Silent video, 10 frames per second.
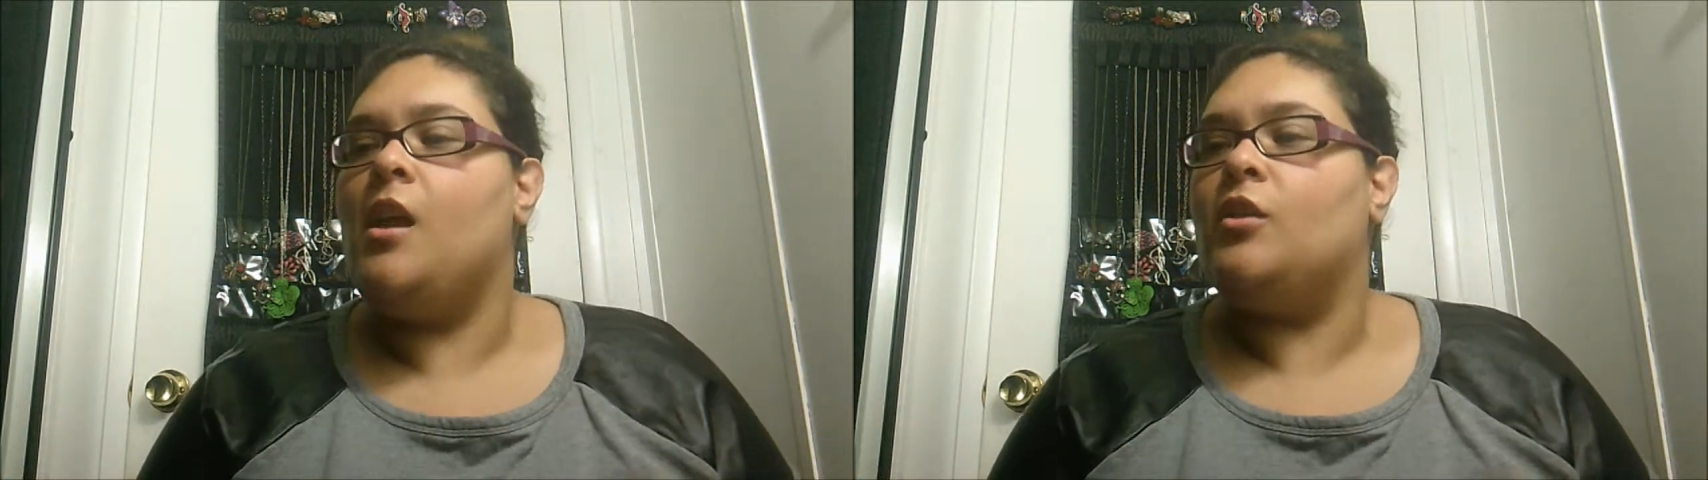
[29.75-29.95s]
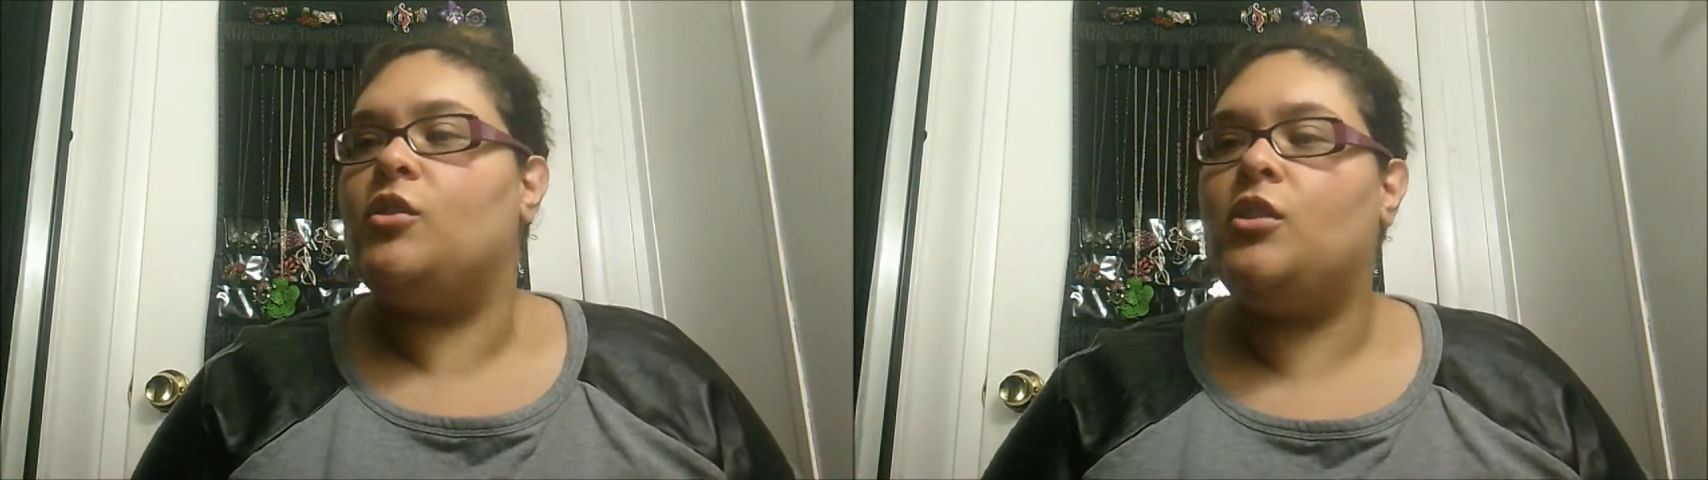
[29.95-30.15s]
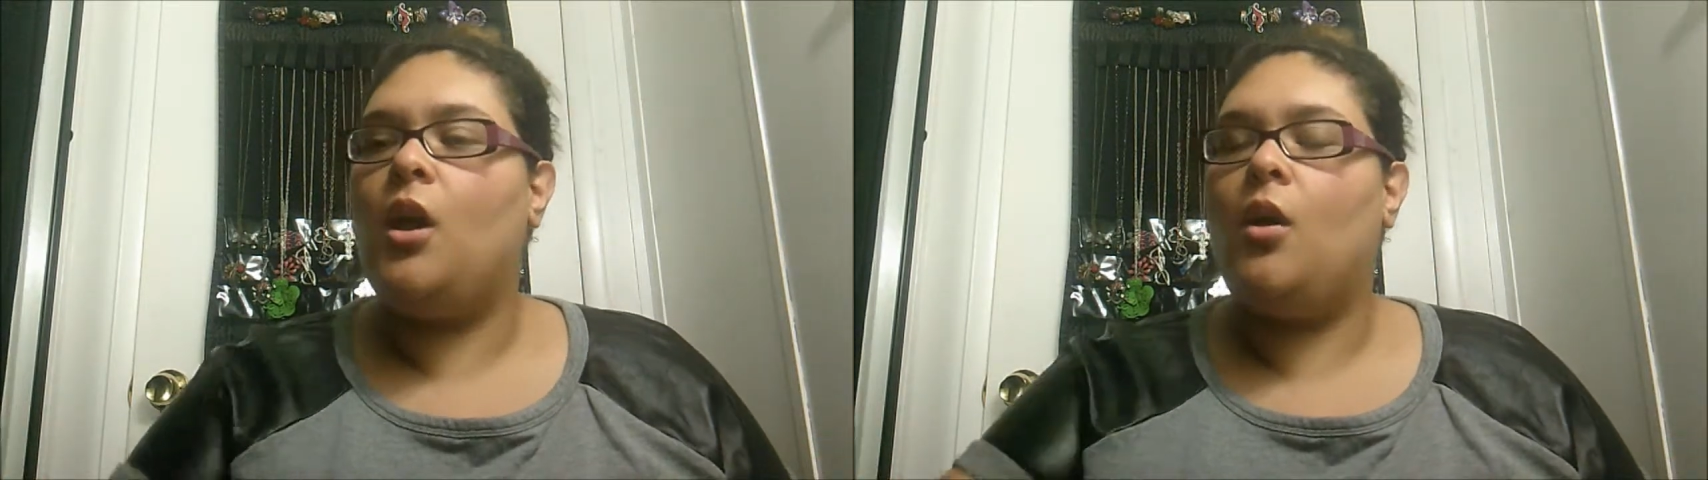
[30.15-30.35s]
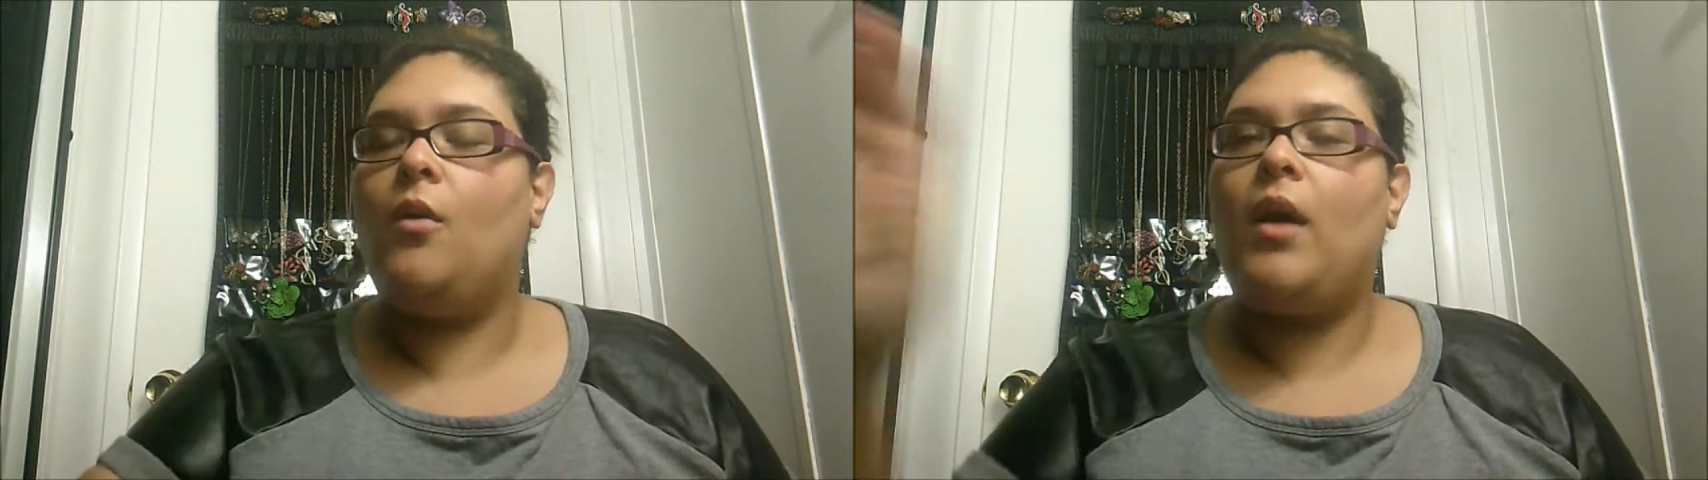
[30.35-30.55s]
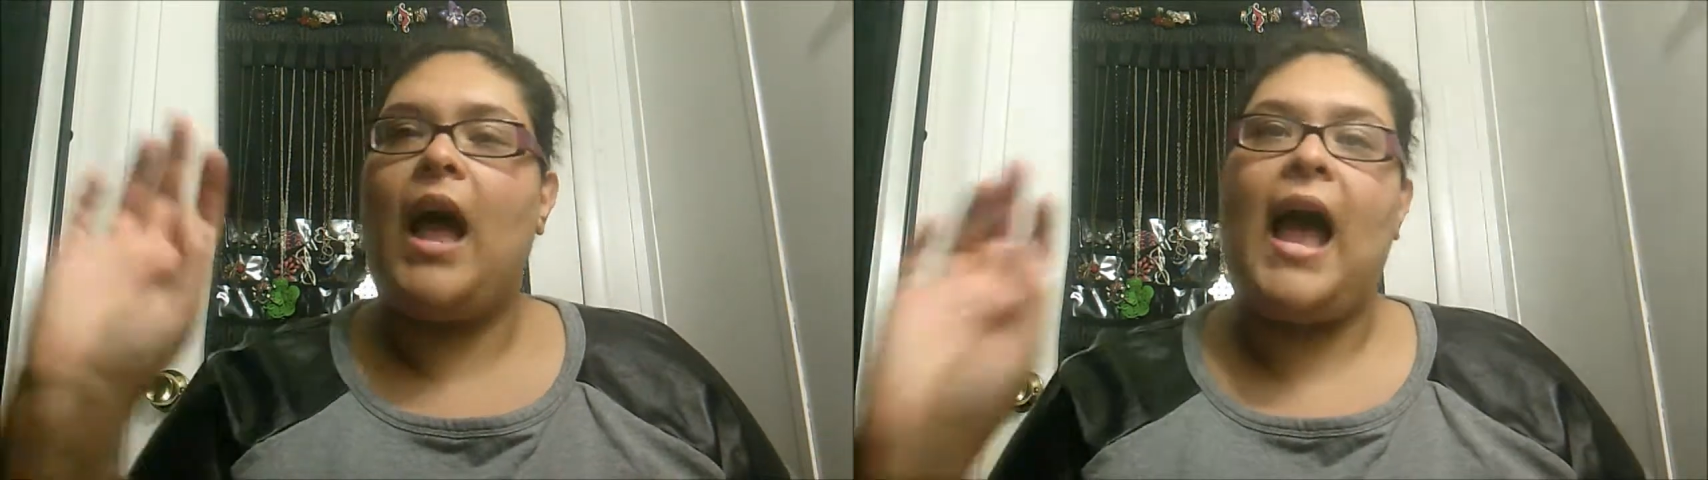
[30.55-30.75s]
So
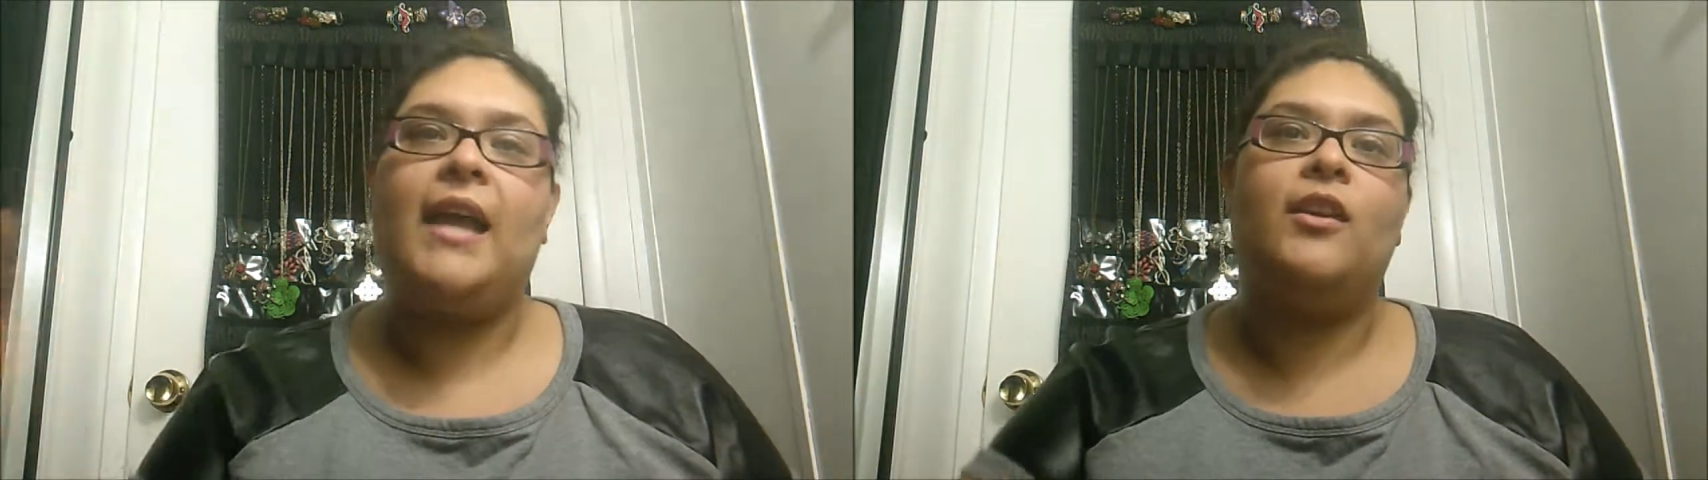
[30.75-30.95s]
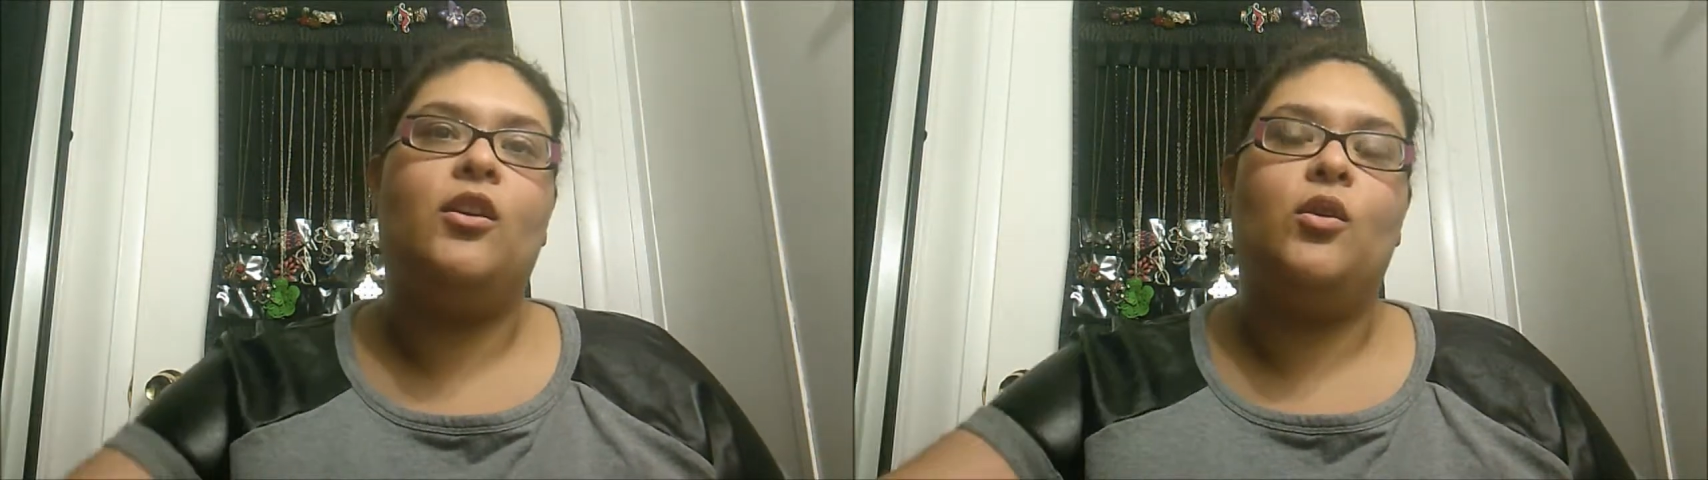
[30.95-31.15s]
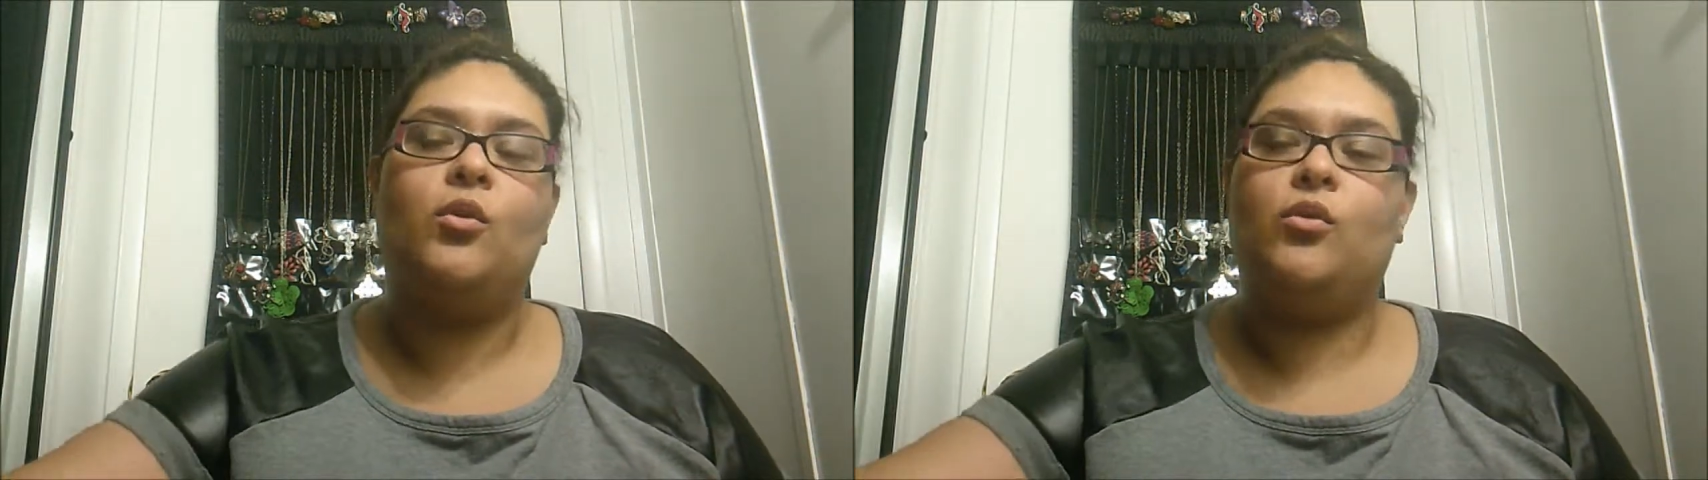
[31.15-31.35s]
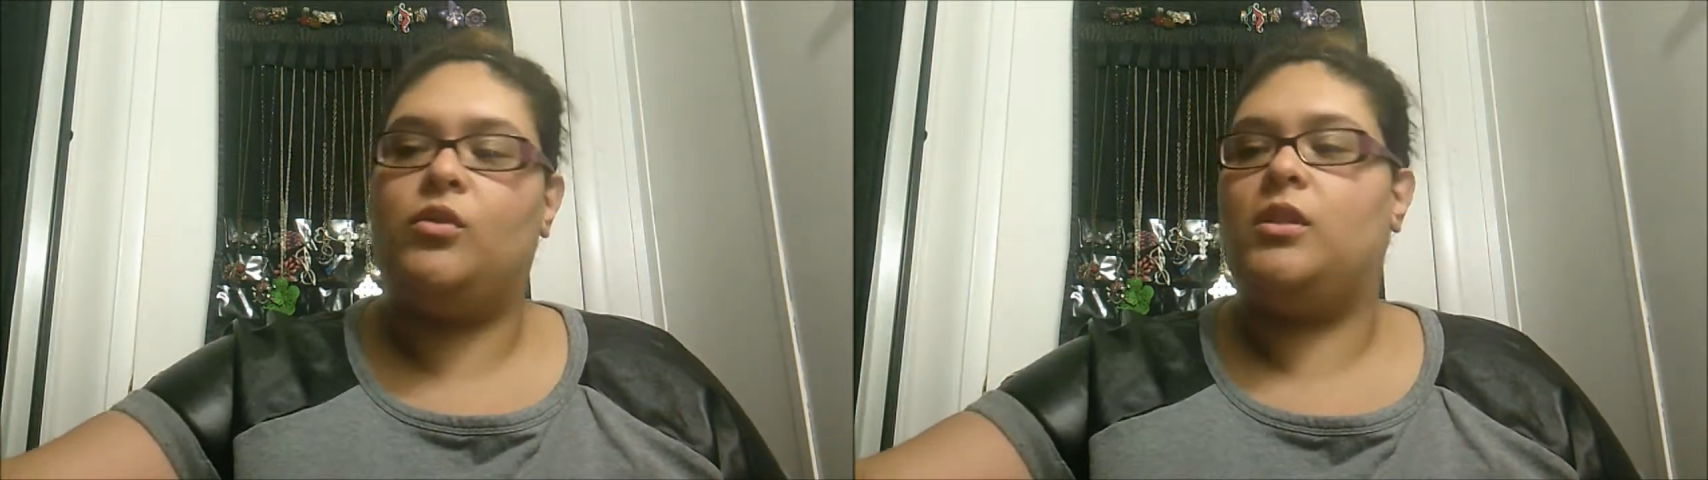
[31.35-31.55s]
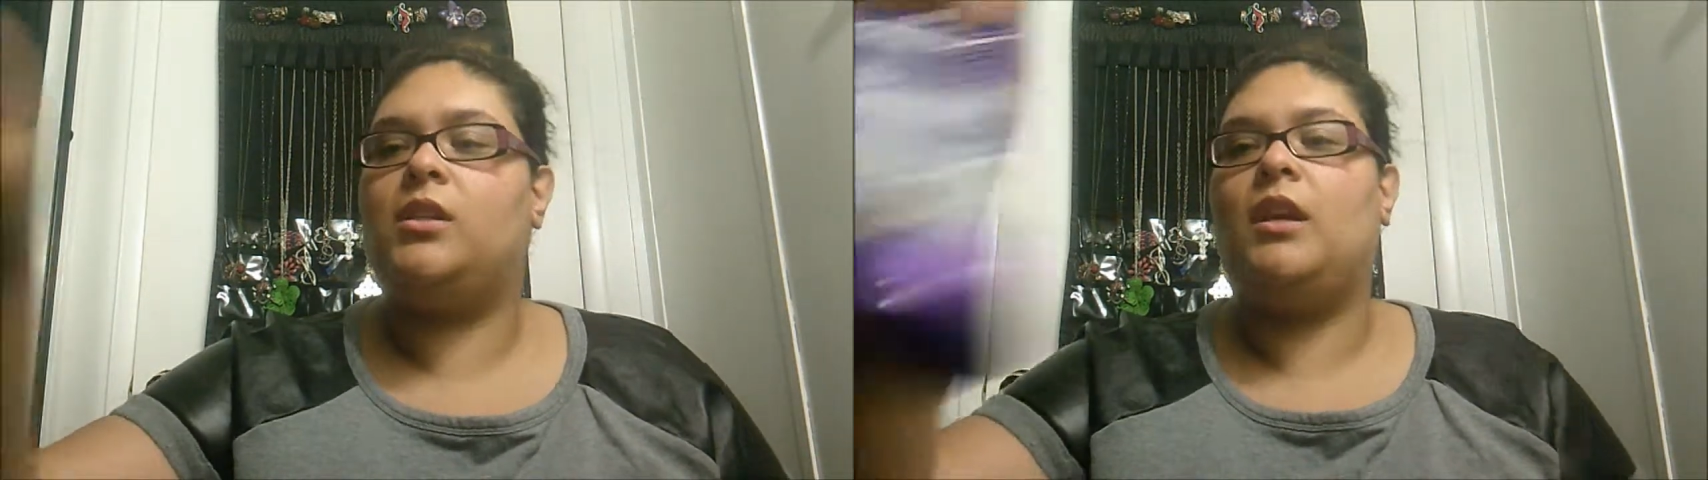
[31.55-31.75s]
I
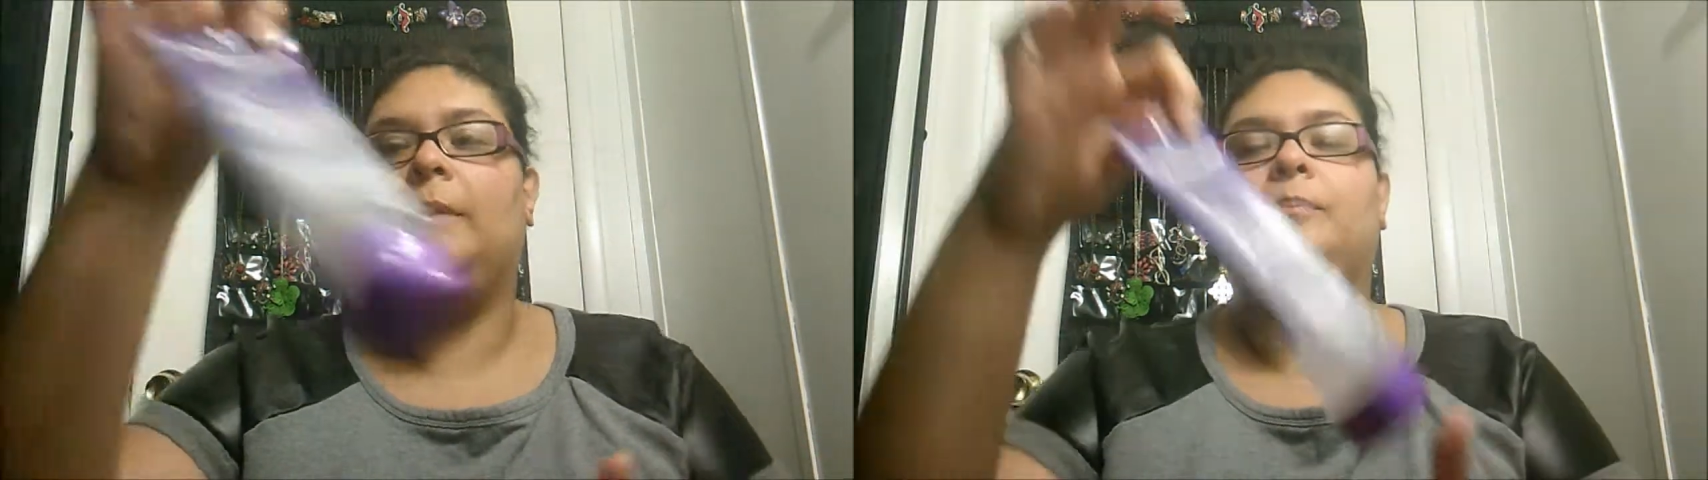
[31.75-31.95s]
use